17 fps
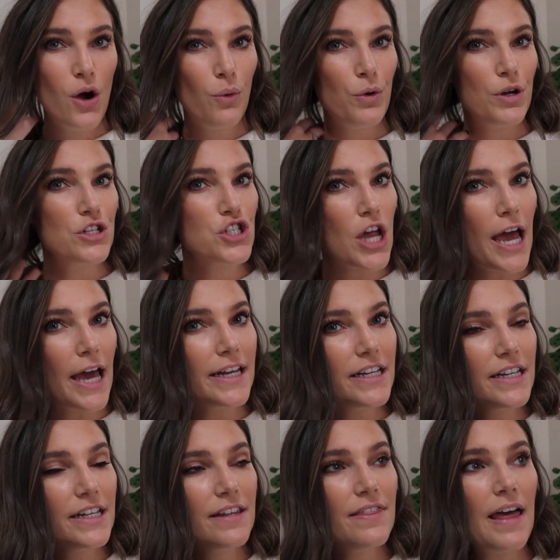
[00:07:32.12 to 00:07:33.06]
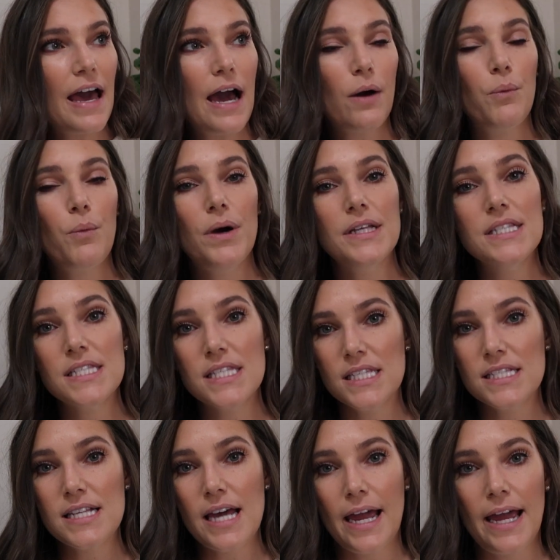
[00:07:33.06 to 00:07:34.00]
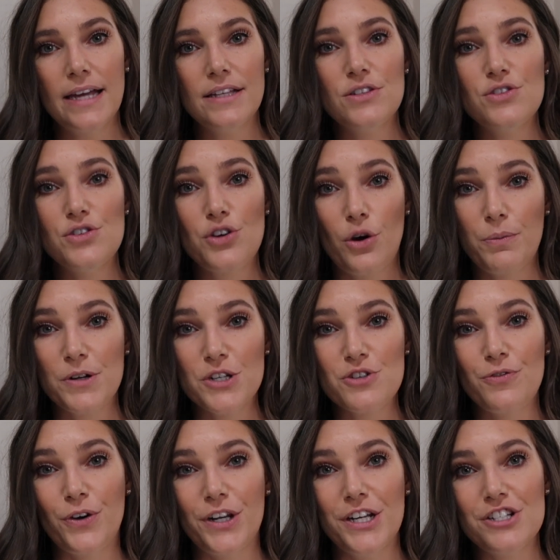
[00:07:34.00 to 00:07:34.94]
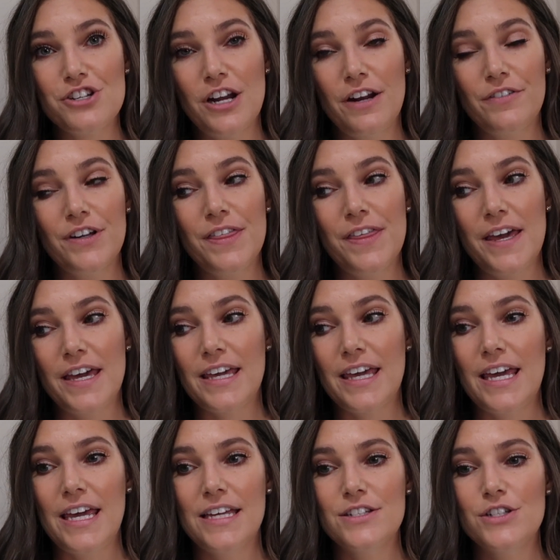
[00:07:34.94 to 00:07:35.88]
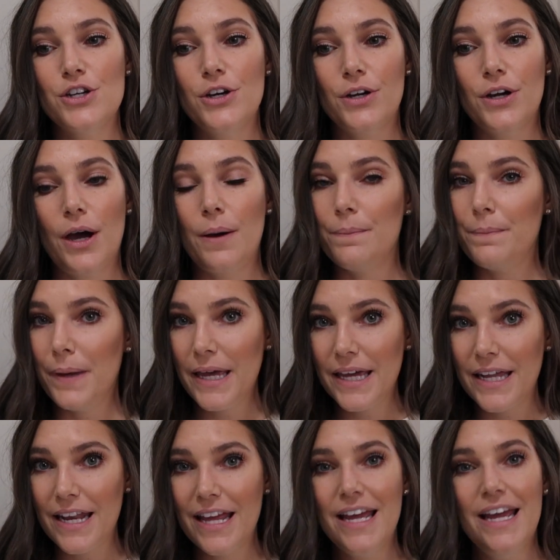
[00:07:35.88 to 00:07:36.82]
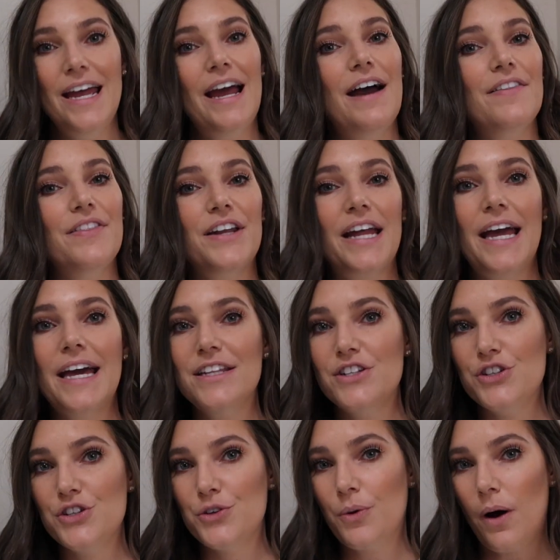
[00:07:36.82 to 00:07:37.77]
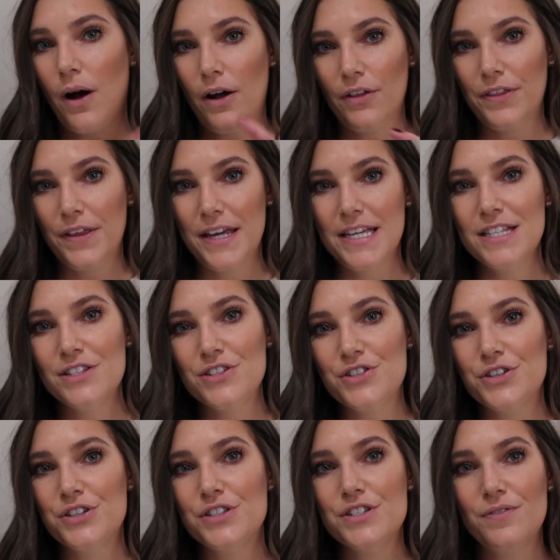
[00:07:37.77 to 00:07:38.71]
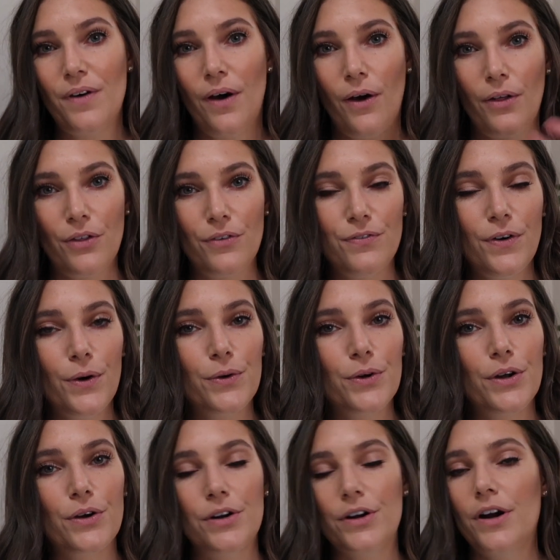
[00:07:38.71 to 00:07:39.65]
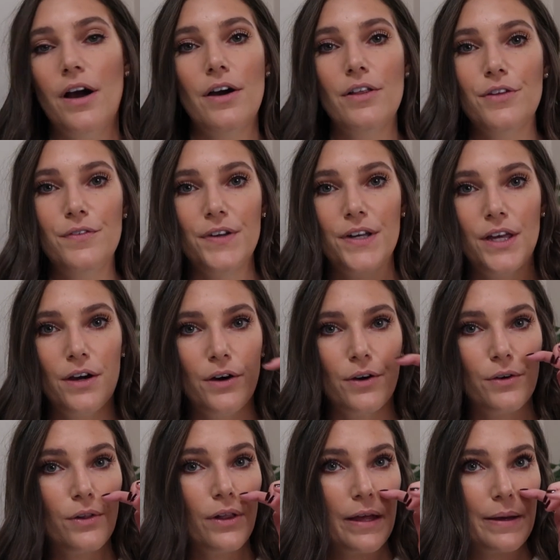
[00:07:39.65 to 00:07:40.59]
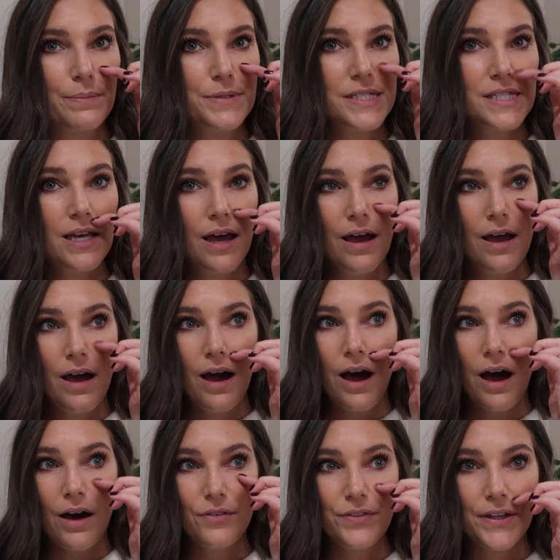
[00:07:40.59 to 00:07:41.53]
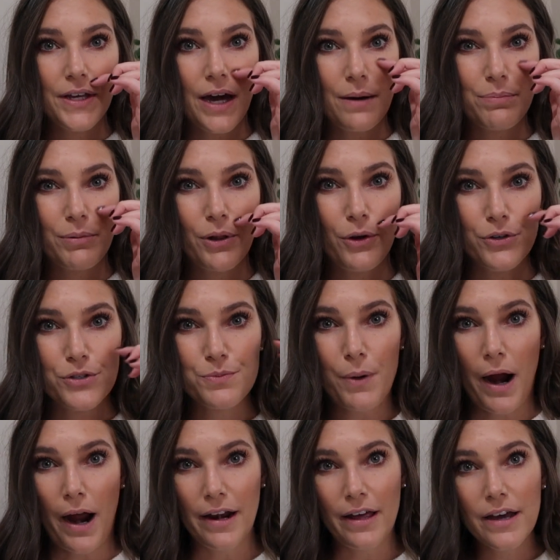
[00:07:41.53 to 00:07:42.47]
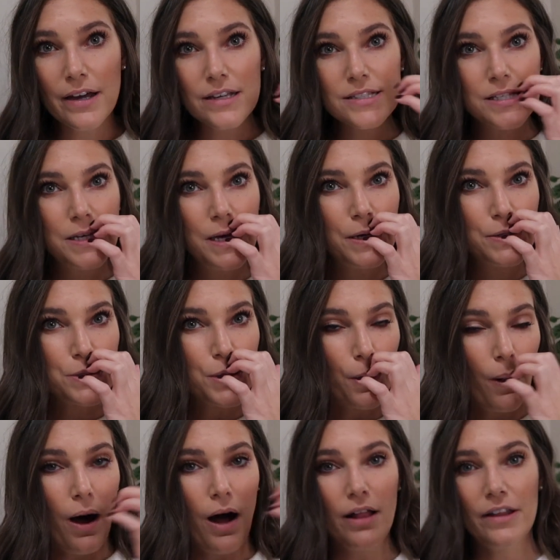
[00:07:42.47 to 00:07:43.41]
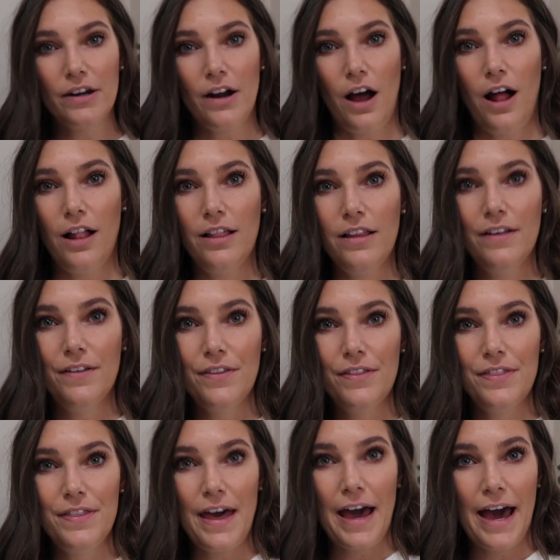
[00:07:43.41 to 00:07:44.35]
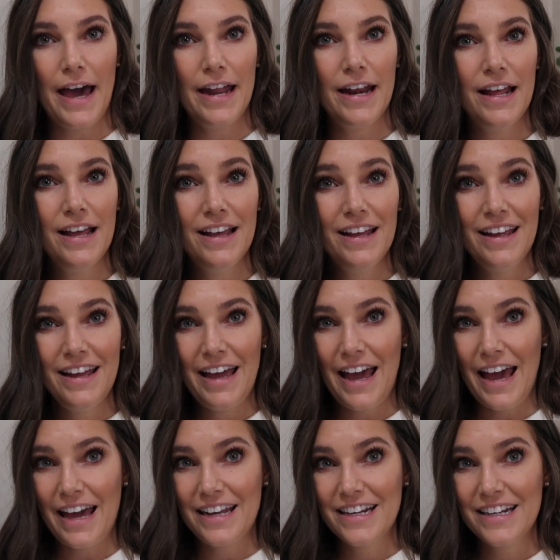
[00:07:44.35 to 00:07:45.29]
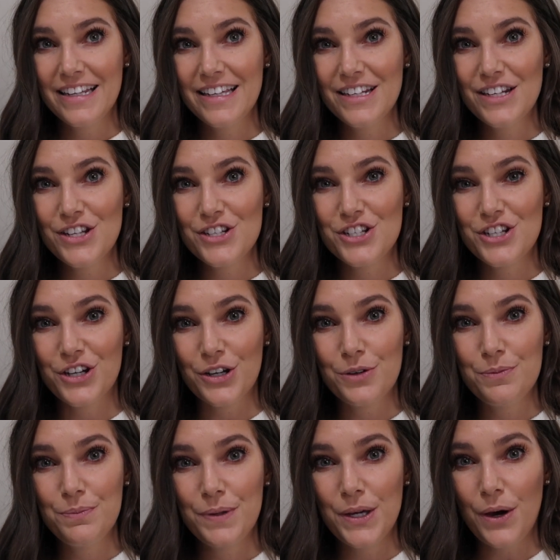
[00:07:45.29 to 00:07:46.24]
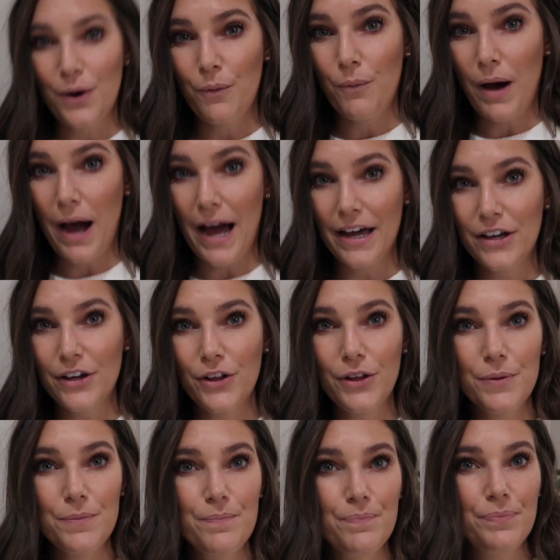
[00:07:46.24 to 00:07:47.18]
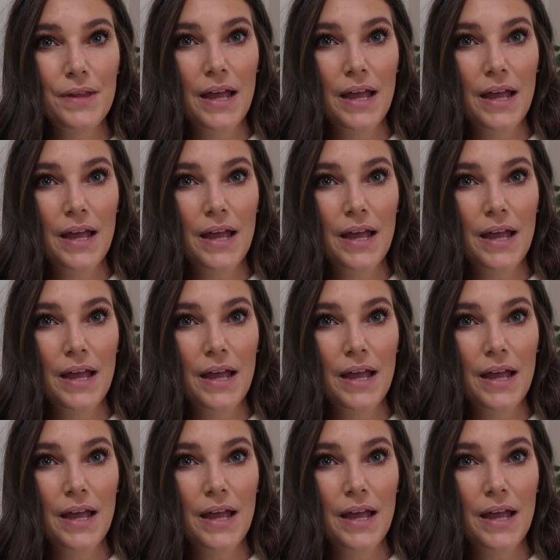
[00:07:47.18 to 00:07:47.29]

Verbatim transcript: which editing that one, since I had so much footage and everything, it took a bit, and then I had to do all the inserts of all the photo or all the video clips of the up-close products. So all in all, that editing, it took me a while.